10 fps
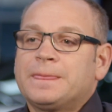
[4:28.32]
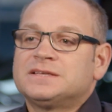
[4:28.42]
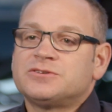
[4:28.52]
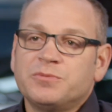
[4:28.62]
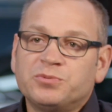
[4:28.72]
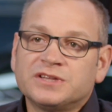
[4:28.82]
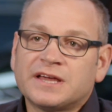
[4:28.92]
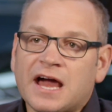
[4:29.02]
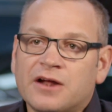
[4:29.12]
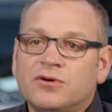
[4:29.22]
So we put the
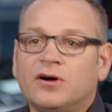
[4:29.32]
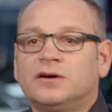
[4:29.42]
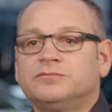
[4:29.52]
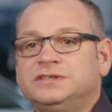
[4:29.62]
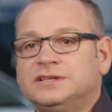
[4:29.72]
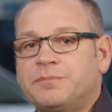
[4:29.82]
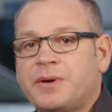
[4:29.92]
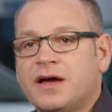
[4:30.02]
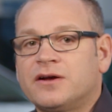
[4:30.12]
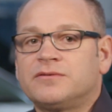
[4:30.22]
car on, we did a
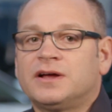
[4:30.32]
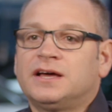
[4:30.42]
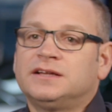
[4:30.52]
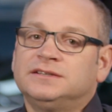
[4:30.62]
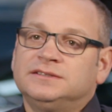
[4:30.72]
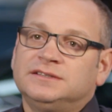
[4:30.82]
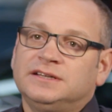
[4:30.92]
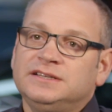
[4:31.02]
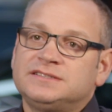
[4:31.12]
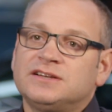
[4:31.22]
power run, and
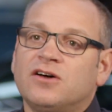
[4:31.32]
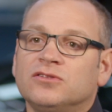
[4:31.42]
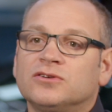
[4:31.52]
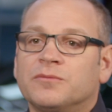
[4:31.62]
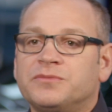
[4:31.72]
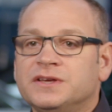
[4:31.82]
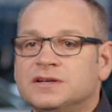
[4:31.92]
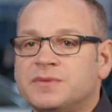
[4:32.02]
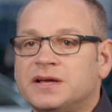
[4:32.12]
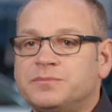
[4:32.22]
he said, oh look, I'm
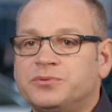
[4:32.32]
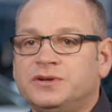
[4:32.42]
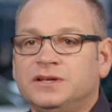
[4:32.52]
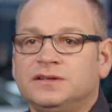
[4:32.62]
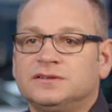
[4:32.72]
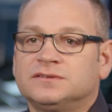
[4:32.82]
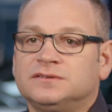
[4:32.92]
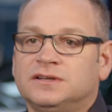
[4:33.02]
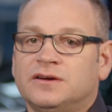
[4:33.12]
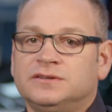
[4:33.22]
thinking about putting,
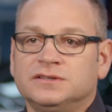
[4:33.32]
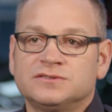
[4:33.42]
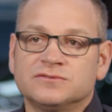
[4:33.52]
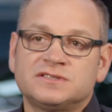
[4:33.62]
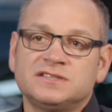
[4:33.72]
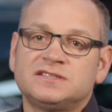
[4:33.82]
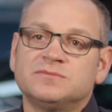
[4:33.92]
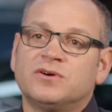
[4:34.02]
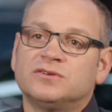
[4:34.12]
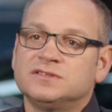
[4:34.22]
you know, an exhaust
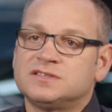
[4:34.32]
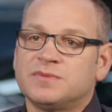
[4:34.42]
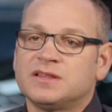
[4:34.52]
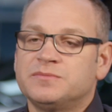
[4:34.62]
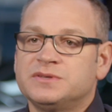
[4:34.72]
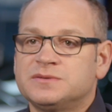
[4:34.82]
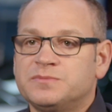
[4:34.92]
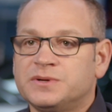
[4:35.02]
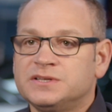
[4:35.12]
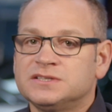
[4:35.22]
system on and some other bits
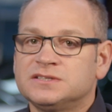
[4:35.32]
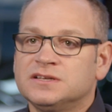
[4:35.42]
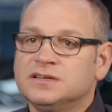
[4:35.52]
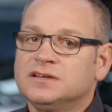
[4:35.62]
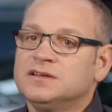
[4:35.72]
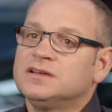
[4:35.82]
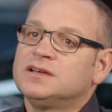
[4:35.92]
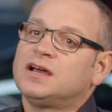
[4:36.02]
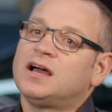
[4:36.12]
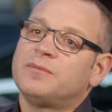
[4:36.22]
and pieces.
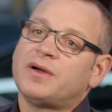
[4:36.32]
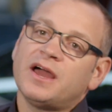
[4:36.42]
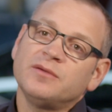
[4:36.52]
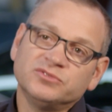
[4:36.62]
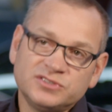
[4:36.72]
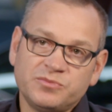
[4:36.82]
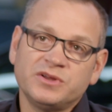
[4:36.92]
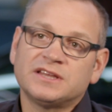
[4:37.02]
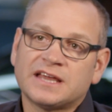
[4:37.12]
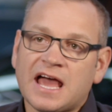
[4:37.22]
Am I able to
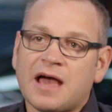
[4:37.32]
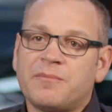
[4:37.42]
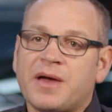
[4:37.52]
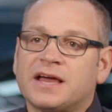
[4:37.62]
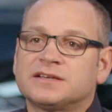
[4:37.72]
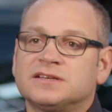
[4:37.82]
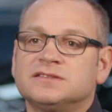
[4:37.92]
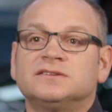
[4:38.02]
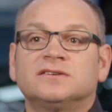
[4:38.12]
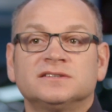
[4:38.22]
bring the car back so
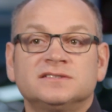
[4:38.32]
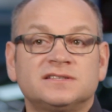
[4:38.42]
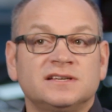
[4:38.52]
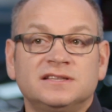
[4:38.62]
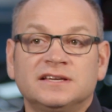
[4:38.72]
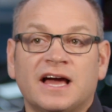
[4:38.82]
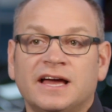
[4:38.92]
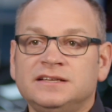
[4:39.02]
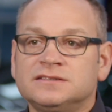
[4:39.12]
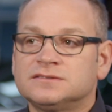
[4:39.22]
then I can see the
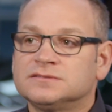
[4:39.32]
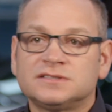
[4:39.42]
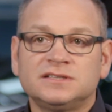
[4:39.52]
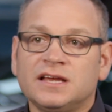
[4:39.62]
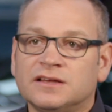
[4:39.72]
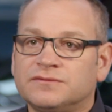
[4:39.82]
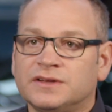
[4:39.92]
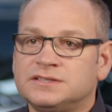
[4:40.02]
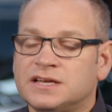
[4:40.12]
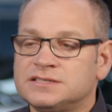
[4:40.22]
gains? I said, yeah,
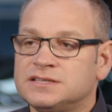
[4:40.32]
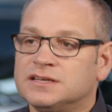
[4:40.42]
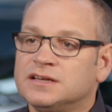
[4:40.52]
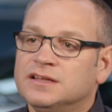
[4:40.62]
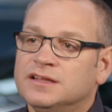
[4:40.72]
fantastic.